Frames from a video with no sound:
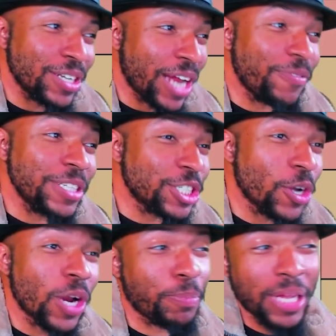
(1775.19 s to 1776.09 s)
Now, if it
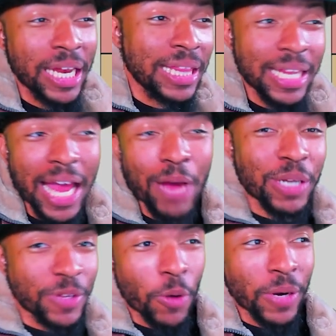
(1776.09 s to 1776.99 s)
showed up plenty, then yeah, I would
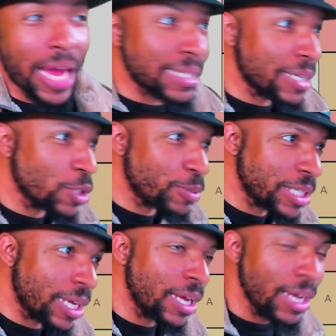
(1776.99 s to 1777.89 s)
definitely go an S,
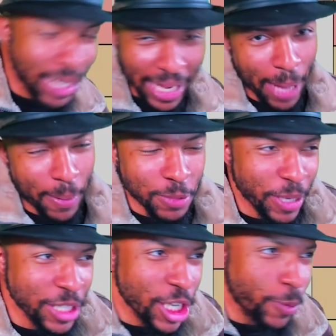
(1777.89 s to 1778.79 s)
100%. Like Capcom's
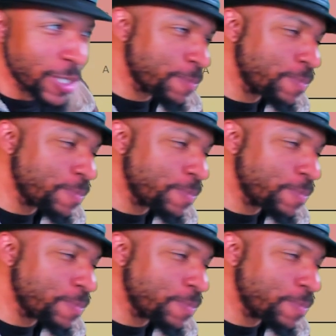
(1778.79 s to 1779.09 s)
being generous.